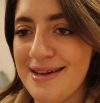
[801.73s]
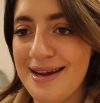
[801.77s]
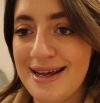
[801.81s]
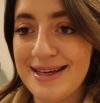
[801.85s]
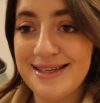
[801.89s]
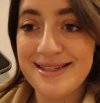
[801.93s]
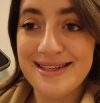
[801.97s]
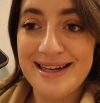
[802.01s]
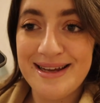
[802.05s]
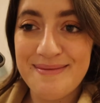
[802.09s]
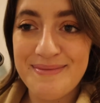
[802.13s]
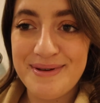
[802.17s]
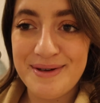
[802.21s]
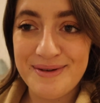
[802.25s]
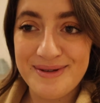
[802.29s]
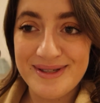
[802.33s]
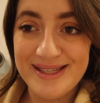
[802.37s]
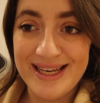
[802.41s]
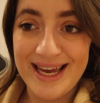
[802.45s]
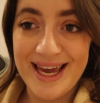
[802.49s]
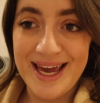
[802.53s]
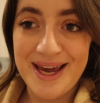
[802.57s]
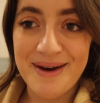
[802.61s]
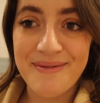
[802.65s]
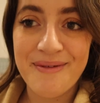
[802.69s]
next clip you'll
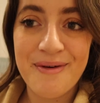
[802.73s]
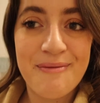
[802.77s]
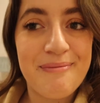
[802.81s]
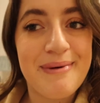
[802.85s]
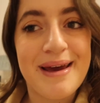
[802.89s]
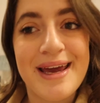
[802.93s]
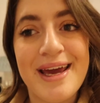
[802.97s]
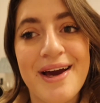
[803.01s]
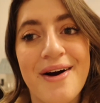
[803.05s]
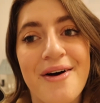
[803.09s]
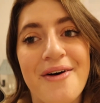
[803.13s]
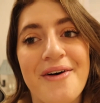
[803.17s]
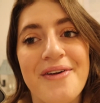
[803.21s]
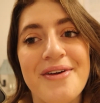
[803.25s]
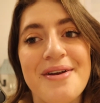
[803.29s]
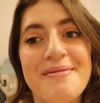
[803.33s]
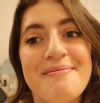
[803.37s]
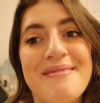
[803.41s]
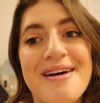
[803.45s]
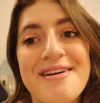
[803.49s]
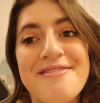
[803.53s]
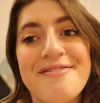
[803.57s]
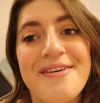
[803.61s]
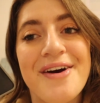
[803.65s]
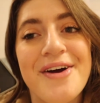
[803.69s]
see will be on
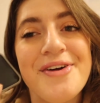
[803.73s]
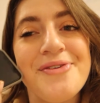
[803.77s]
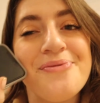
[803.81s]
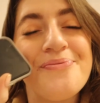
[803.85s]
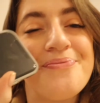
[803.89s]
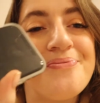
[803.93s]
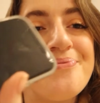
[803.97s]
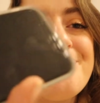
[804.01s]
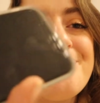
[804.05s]
my phone.